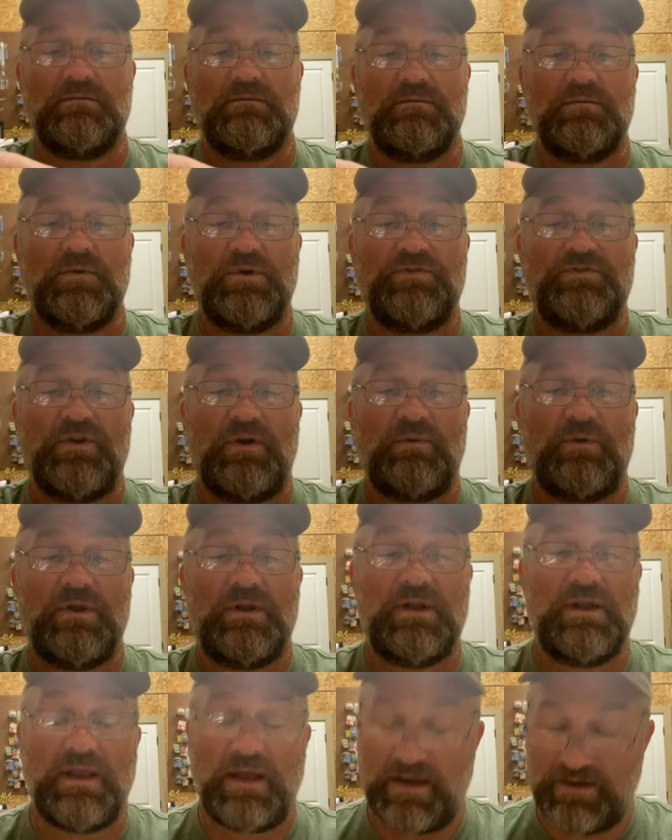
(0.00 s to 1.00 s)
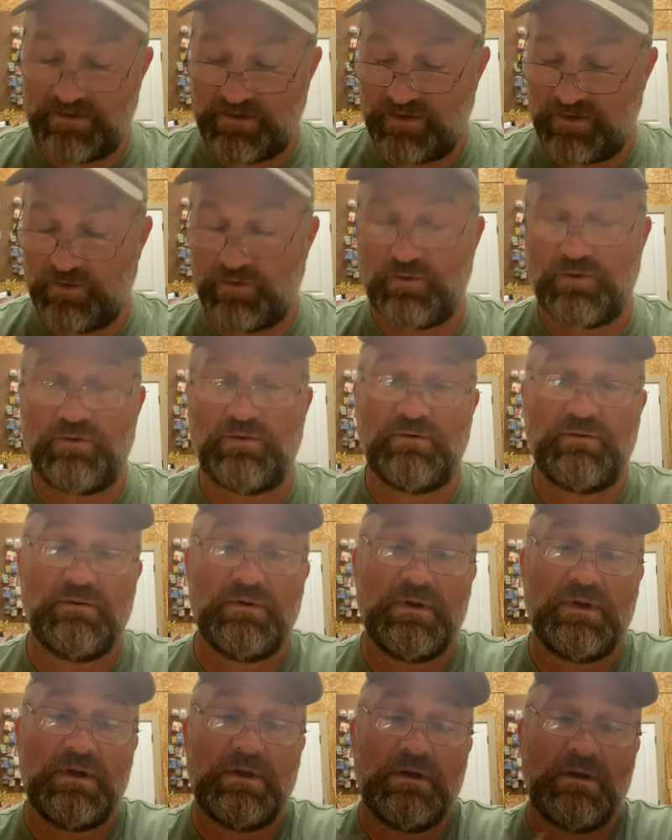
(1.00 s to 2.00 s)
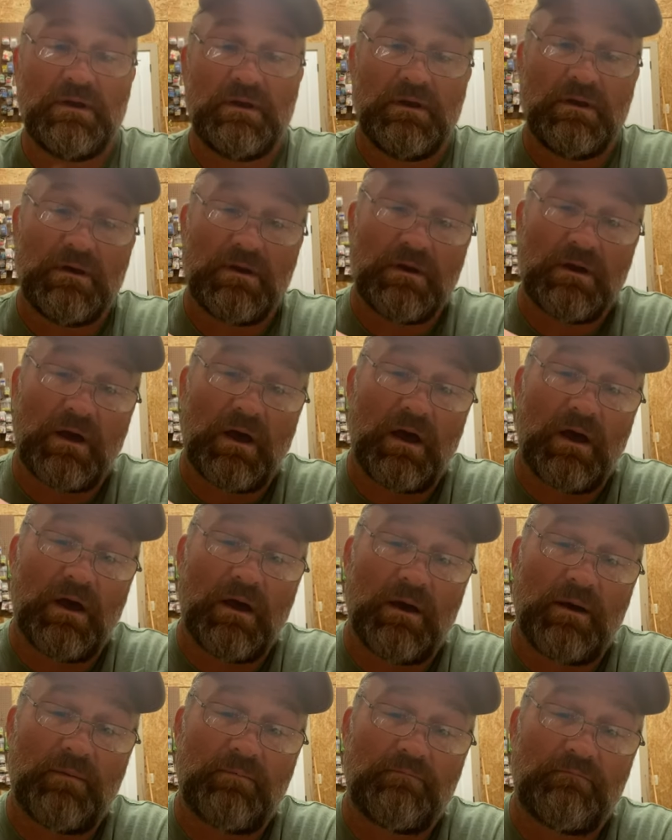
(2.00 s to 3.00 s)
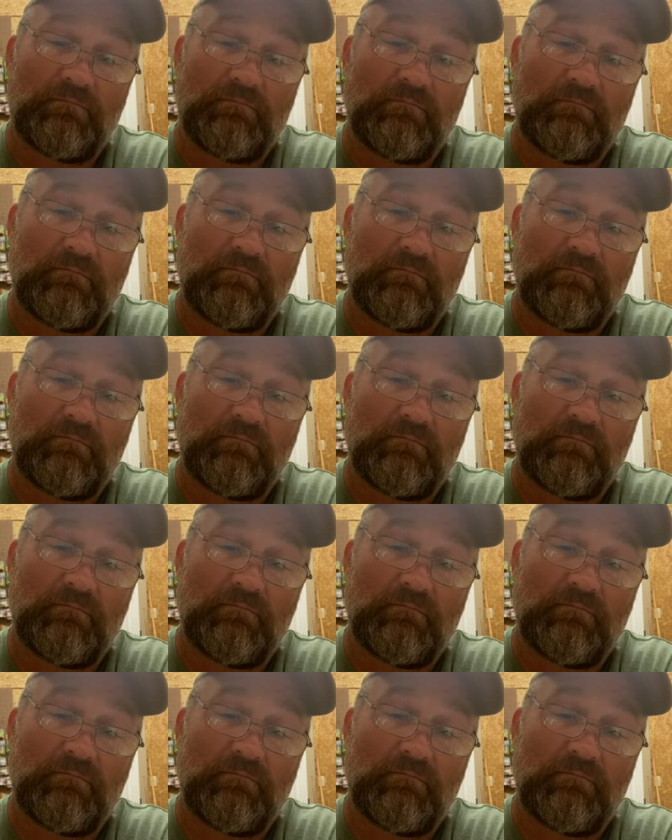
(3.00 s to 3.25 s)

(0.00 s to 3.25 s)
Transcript: which I really like to do, um,